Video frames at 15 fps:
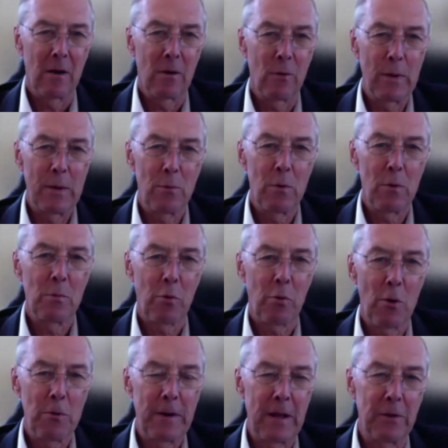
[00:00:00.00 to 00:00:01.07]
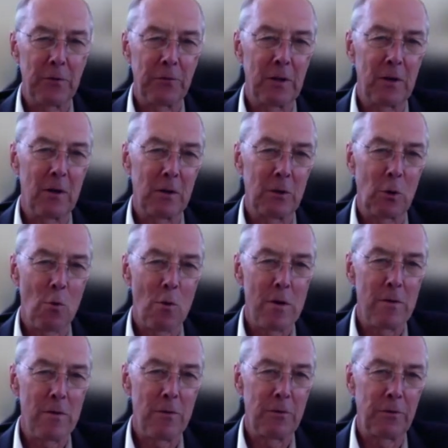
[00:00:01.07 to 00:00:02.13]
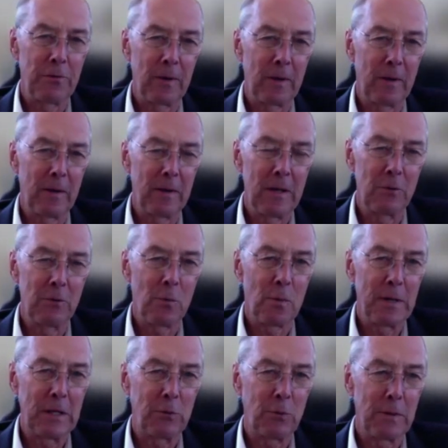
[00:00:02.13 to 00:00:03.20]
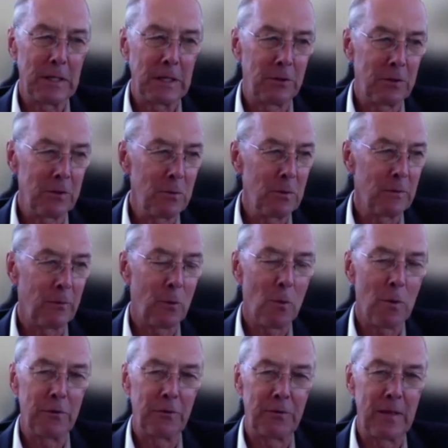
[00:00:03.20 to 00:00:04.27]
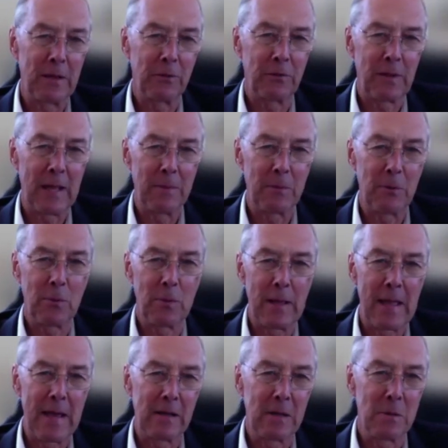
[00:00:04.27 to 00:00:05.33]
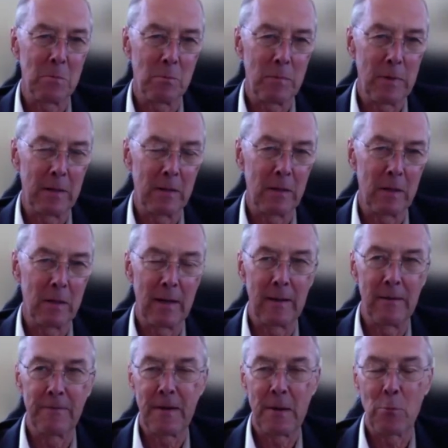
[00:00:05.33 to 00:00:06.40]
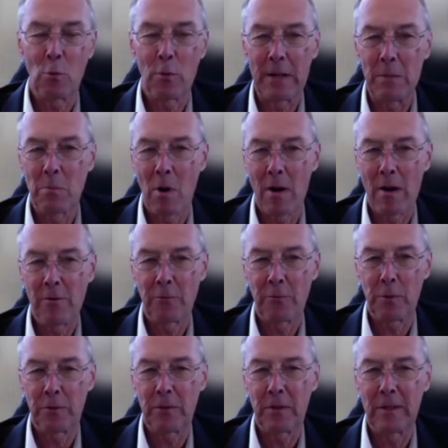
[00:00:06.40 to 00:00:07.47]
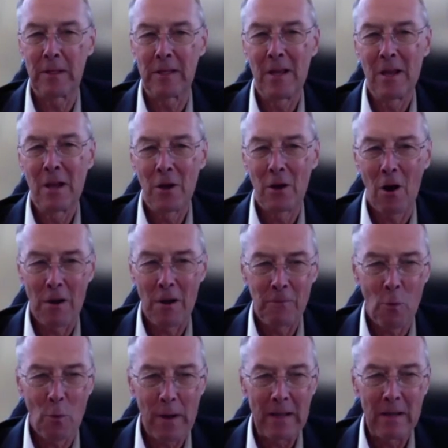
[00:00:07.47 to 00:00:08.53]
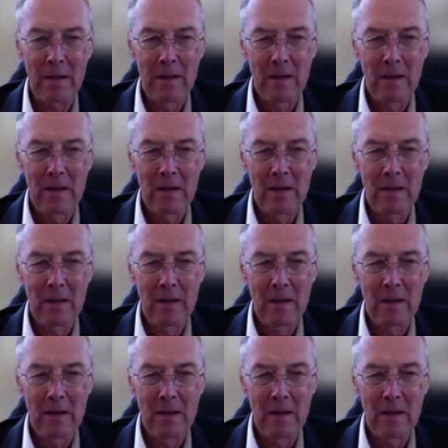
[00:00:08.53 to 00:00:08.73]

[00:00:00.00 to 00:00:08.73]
We were protesting on corners in 2022, and of course things came to a head in February and March with the convoy.